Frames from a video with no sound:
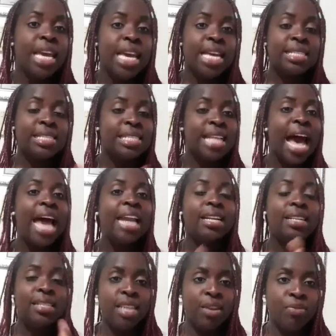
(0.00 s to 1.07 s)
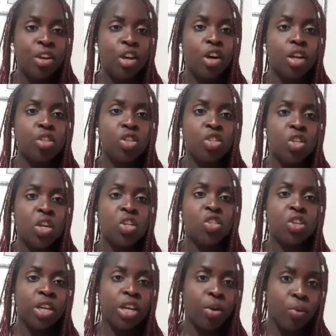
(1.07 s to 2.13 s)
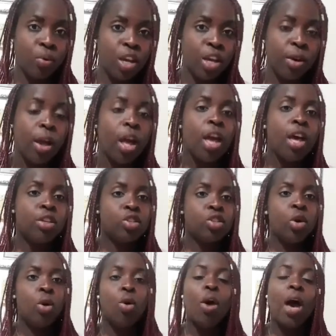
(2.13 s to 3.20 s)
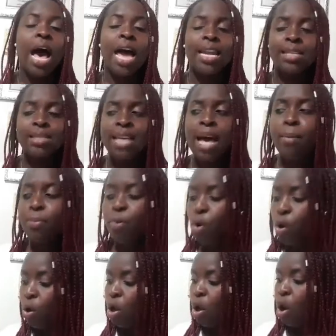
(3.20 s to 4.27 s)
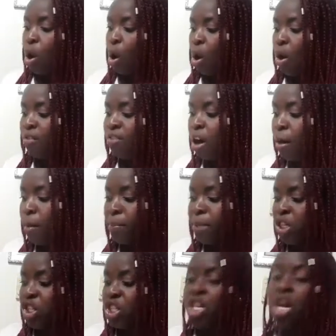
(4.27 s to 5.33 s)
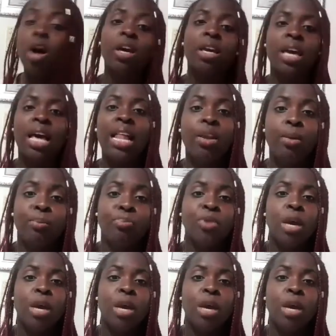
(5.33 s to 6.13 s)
It's not difficult to change your career. So an example of Michelle Callum.